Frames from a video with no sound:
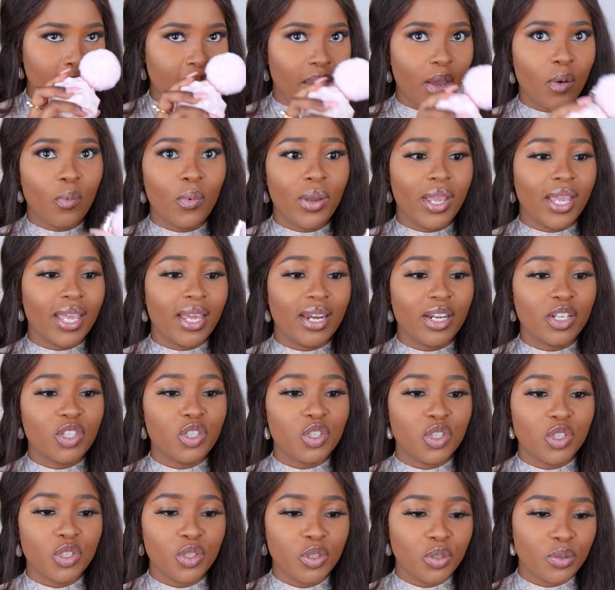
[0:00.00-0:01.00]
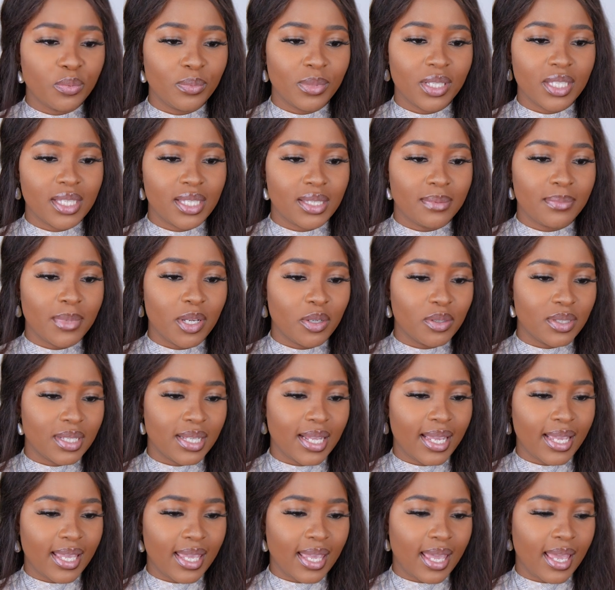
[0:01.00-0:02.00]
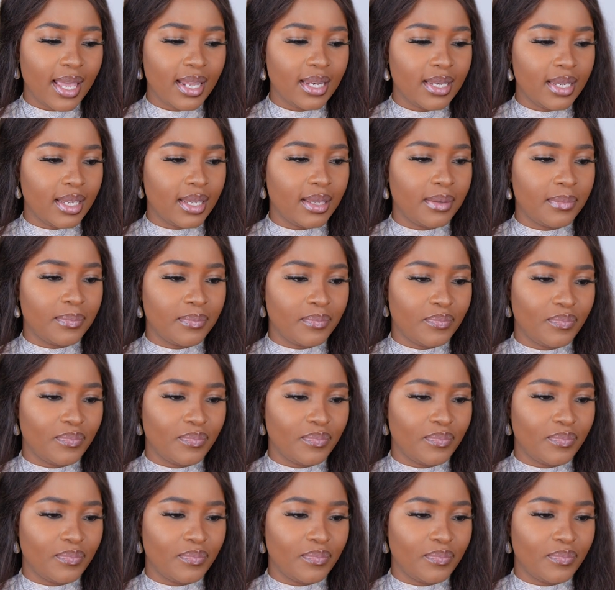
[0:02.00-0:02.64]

and we can assume it smells like candy.